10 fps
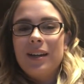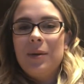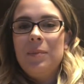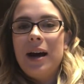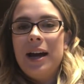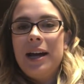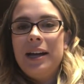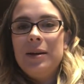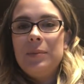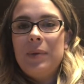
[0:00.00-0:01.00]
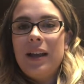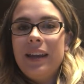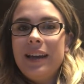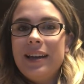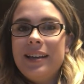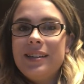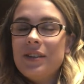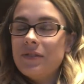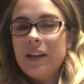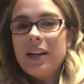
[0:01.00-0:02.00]
My belly is
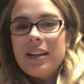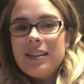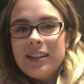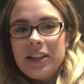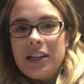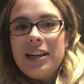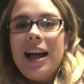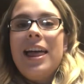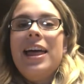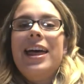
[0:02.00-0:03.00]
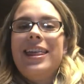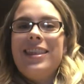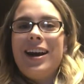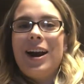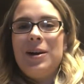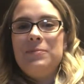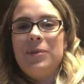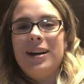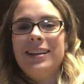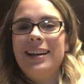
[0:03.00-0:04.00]
very clear that I'm
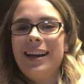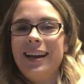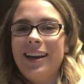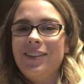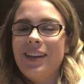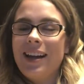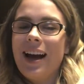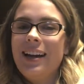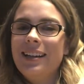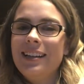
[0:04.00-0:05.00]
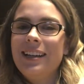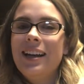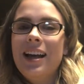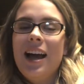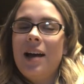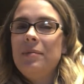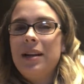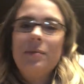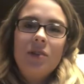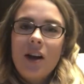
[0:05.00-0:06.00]
pregnant. I can't really hide it. I mean,
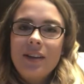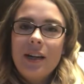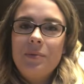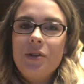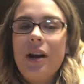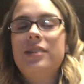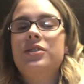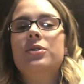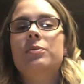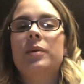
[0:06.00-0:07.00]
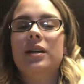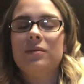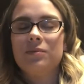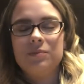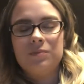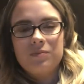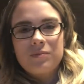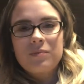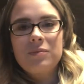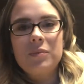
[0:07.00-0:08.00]
not that I'm trying to, but
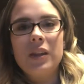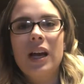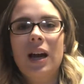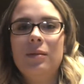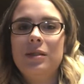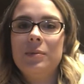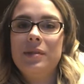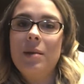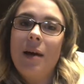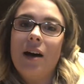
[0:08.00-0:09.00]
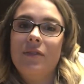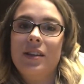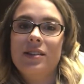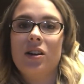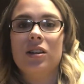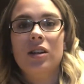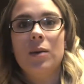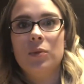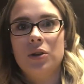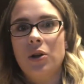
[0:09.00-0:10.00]
some outfits are a
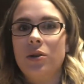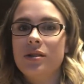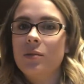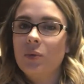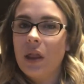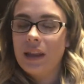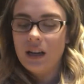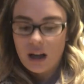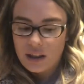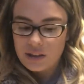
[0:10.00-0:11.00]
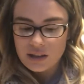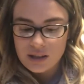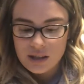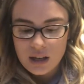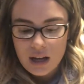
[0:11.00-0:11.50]
lot more noticeable than others.